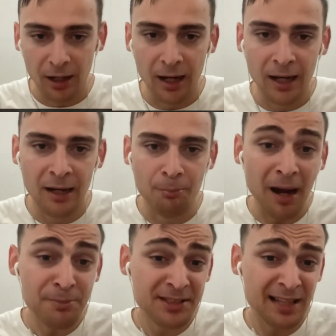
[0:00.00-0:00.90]

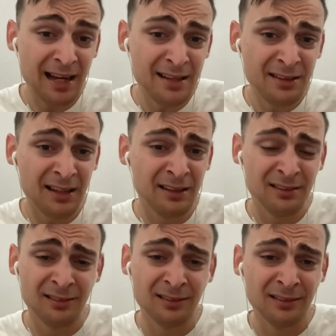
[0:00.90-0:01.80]
Map styling
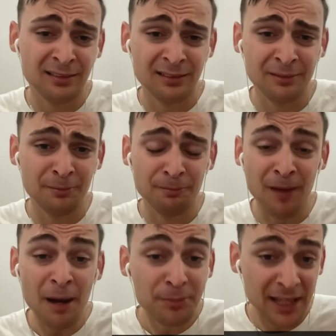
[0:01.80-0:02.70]
and
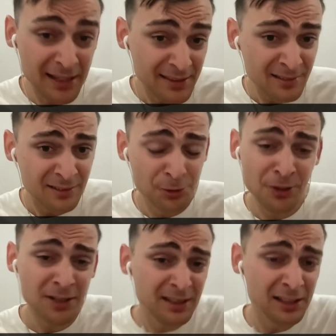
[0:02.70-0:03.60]
map data, you
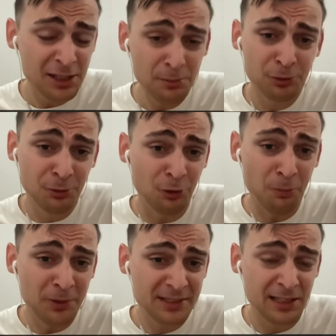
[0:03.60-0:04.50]
can contribute to
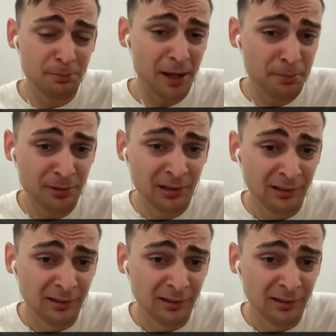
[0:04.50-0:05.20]
OpenStreetMap.